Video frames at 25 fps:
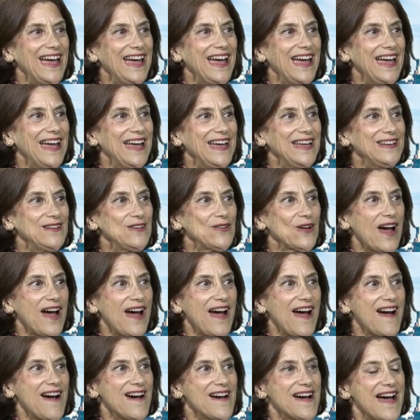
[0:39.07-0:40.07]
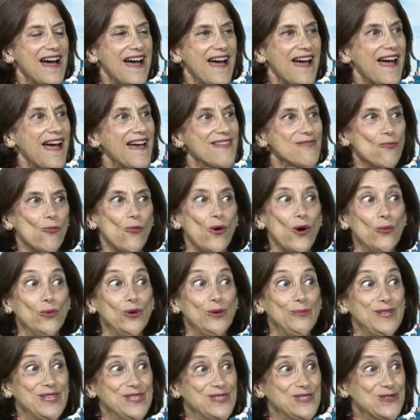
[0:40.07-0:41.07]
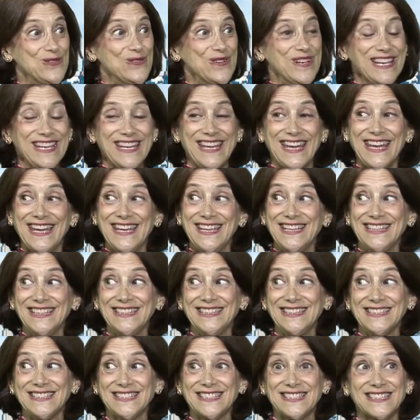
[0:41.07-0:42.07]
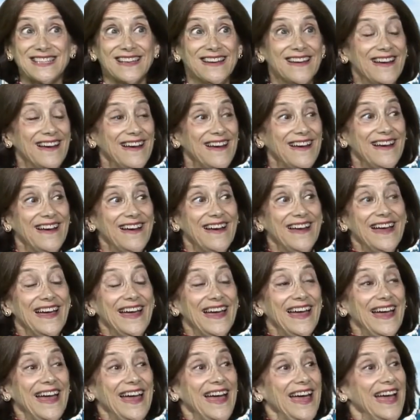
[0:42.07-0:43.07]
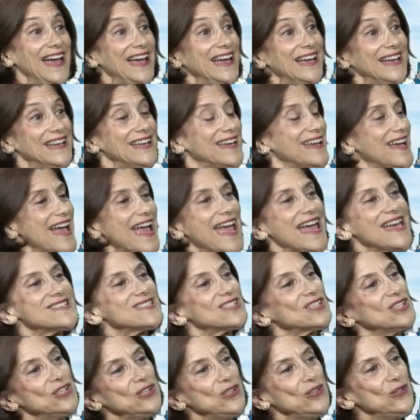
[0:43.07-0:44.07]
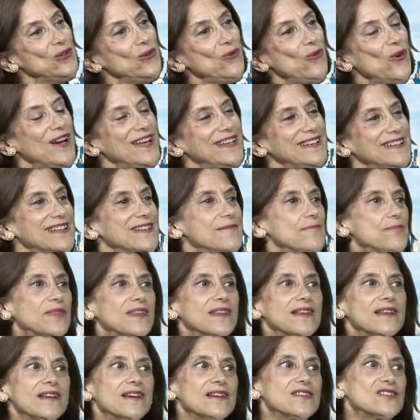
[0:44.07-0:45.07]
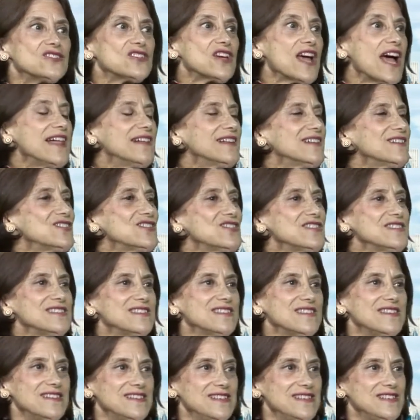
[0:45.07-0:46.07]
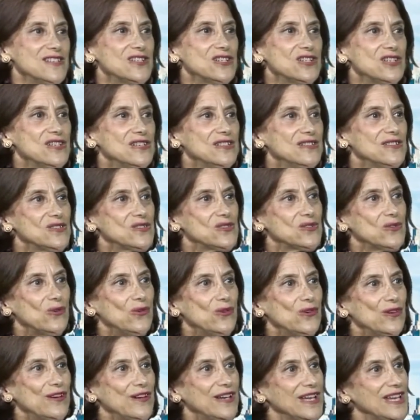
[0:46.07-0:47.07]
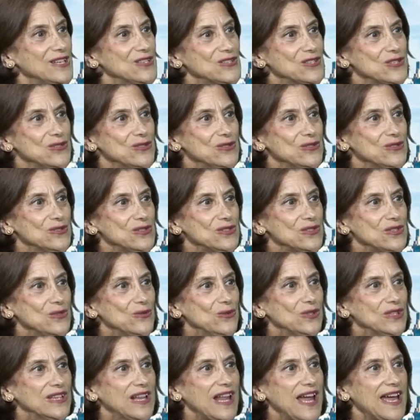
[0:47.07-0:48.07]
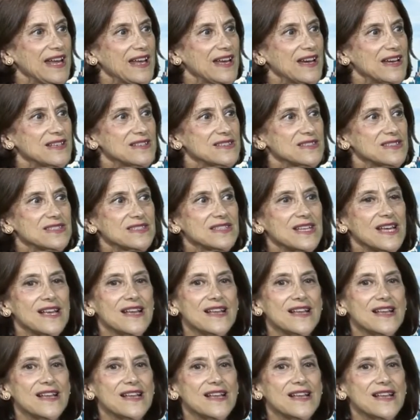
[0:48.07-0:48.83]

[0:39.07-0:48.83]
And what we'll be doing is asking you what challenges, conditions, or issues you would like us